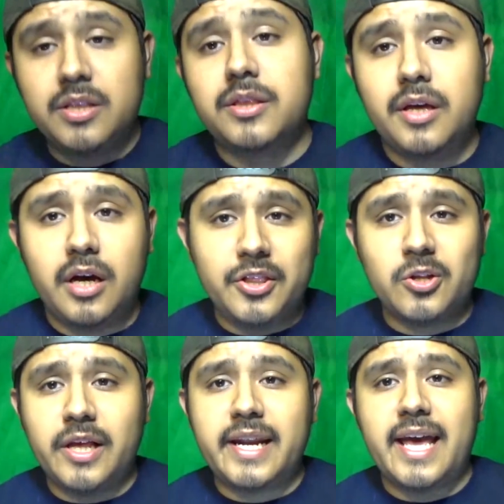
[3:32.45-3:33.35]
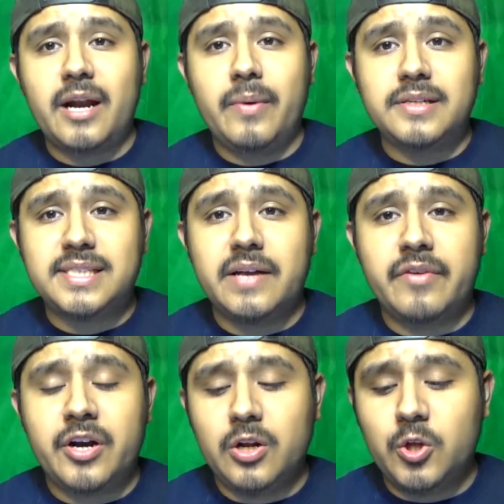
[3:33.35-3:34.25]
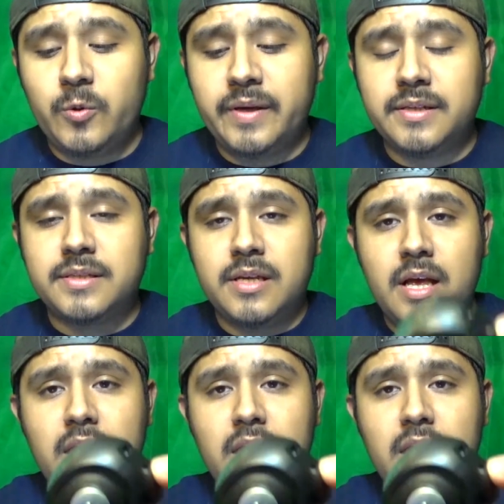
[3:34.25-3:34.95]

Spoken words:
The other light had about 700 lumens.